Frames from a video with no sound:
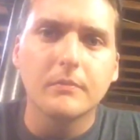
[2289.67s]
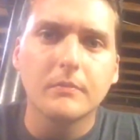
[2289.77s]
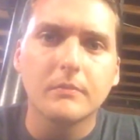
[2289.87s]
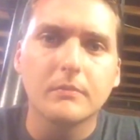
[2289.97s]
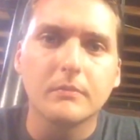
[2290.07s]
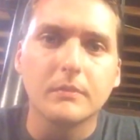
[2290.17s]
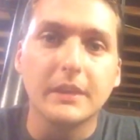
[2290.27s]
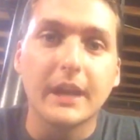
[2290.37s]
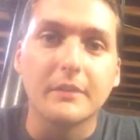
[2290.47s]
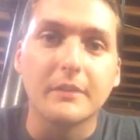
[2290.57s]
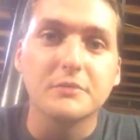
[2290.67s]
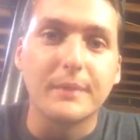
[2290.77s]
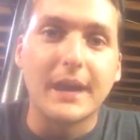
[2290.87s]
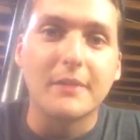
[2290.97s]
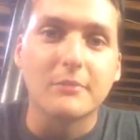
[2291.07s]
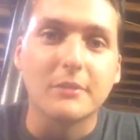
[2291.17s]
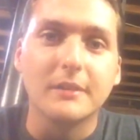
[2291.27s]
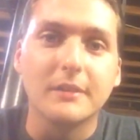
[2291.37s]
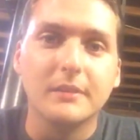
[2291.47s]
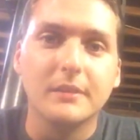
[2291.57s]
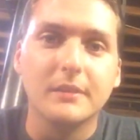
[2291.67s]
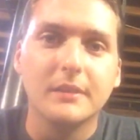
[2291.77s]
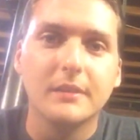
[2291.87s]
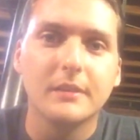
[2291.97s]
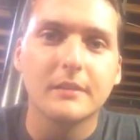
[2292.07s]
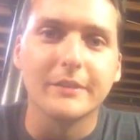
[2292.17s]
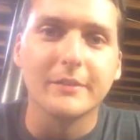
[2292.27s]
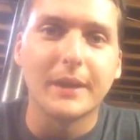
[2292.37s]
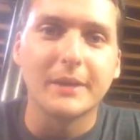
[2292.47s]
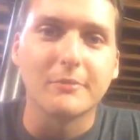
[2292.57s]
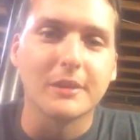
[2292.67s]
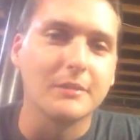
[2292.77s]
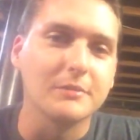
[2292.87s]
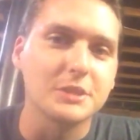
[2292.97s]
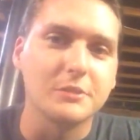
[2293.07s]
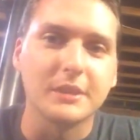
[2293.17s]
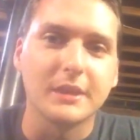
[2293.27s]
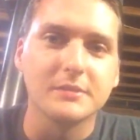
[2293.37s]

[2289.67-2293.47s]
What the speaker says: Yeah, it was a bad run. The paint run I was showing you guys.